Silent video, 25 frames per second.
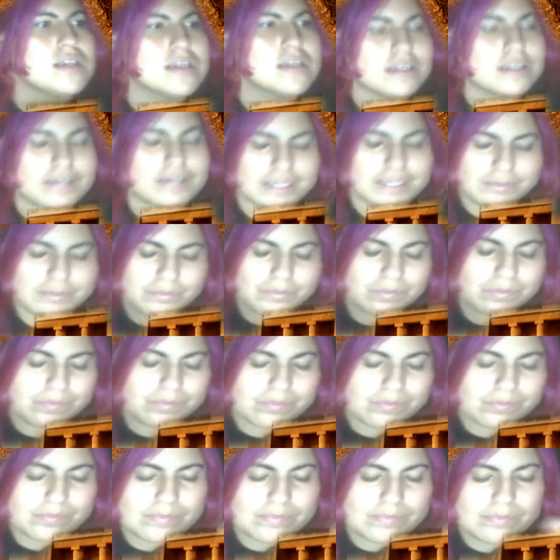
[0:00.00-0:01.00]
All right.
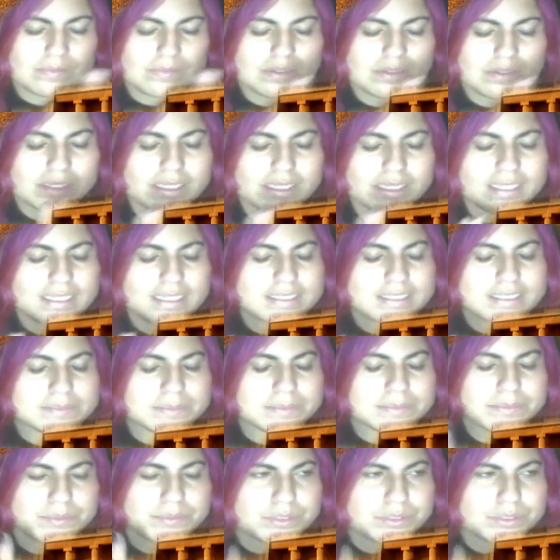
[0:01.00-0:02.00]
It has
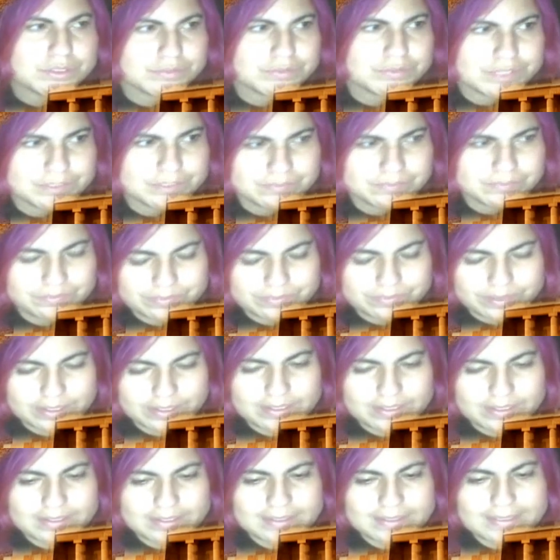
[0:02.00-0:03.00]
been proven
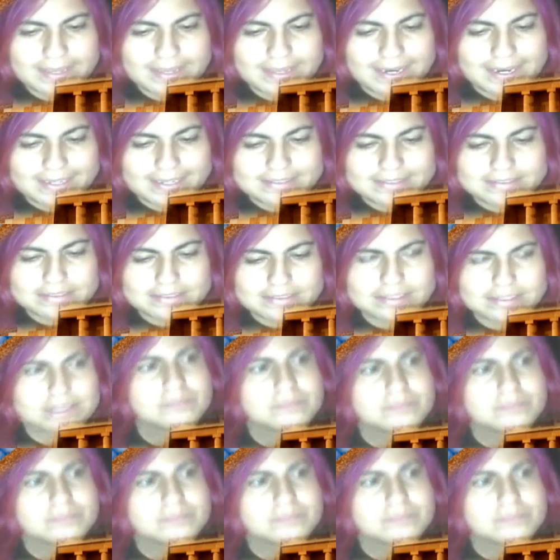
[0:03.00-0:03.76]
uh, that